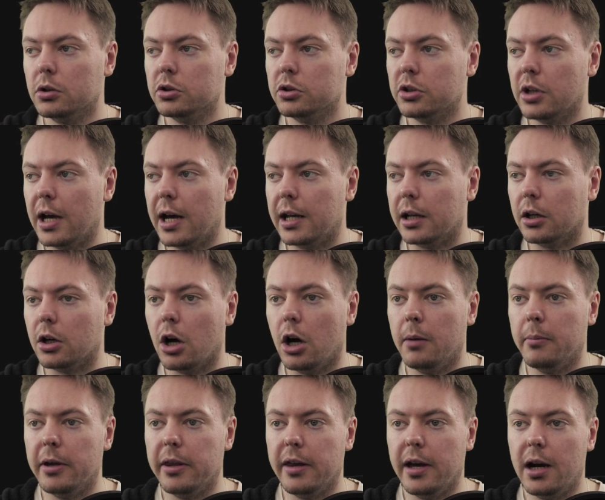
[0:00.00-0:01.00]
Add a
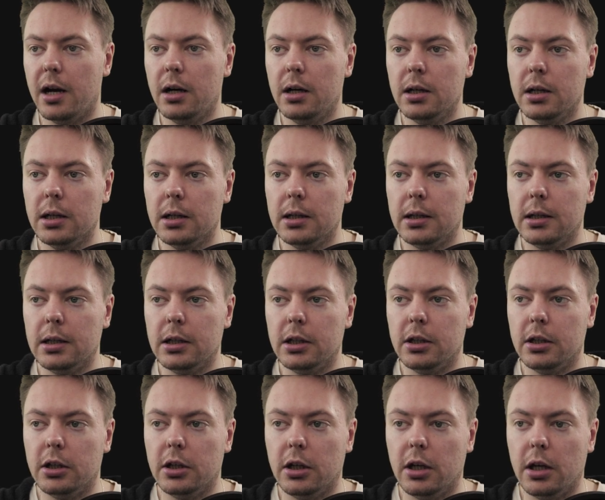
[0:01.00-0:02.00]
comma there.
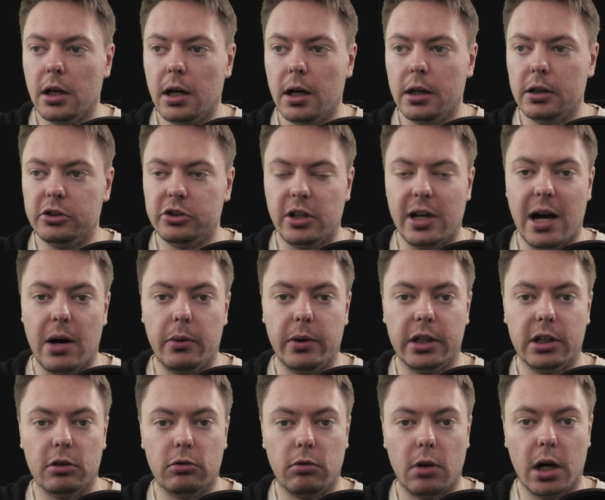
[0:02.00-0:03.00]
So now we
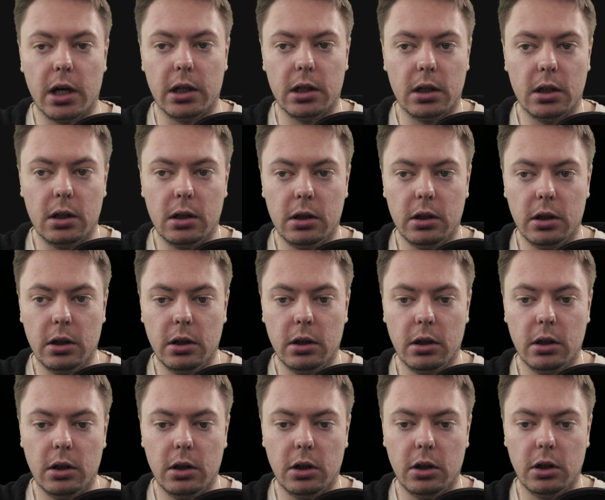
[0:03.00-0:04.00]
can run
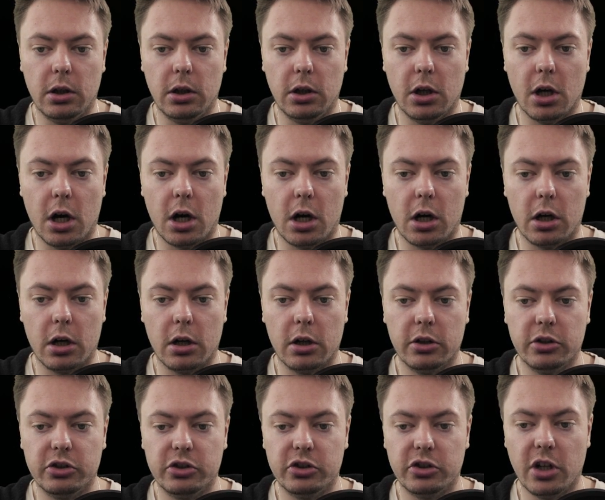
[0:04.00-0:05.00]
yarn
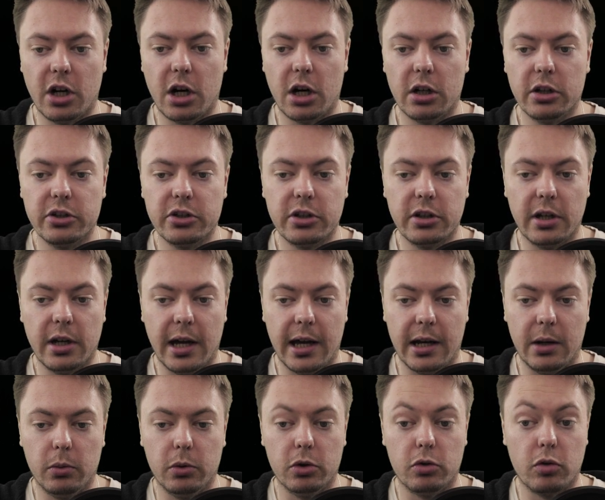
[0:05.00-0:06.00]
start and it
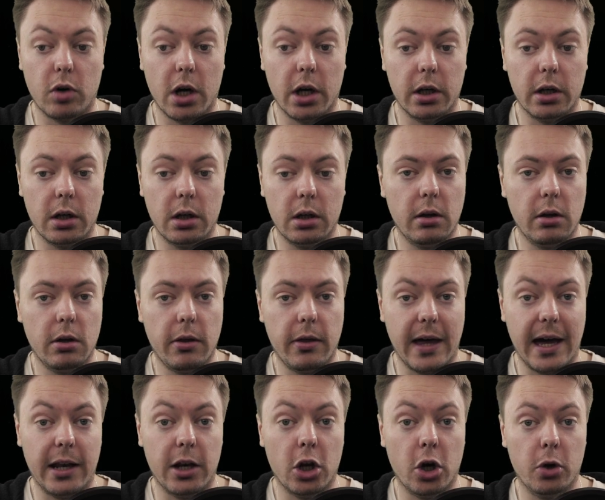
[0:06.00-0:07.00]
would run that
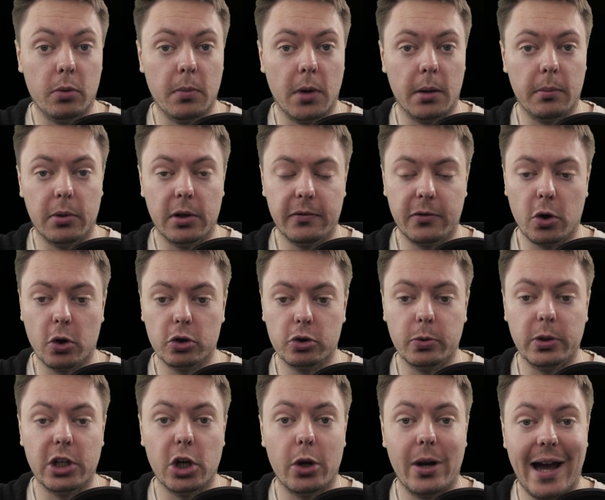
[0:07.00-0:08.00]
nodemon. But of course we
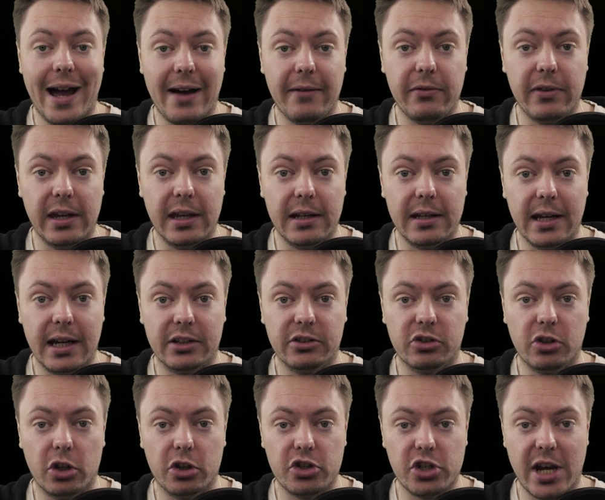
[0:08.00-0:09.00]
don't have the
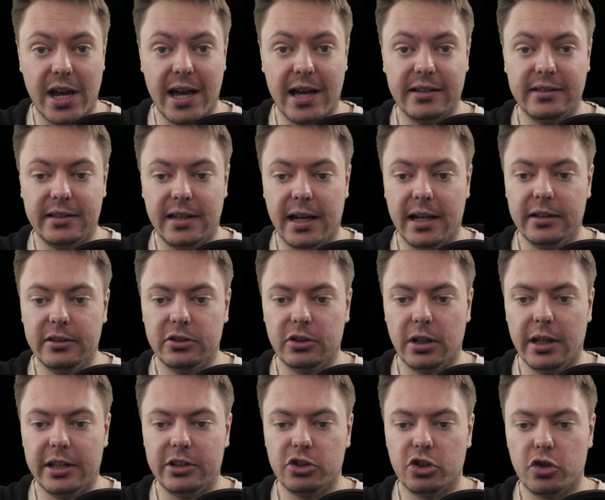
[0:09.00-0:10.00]
index.js yet, so
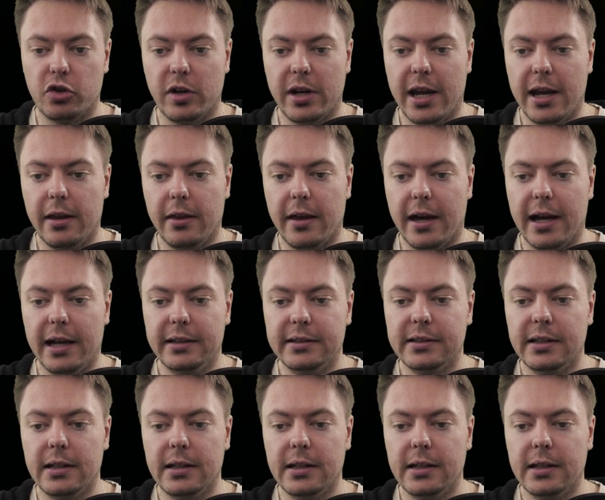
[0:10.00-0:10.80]
let's create that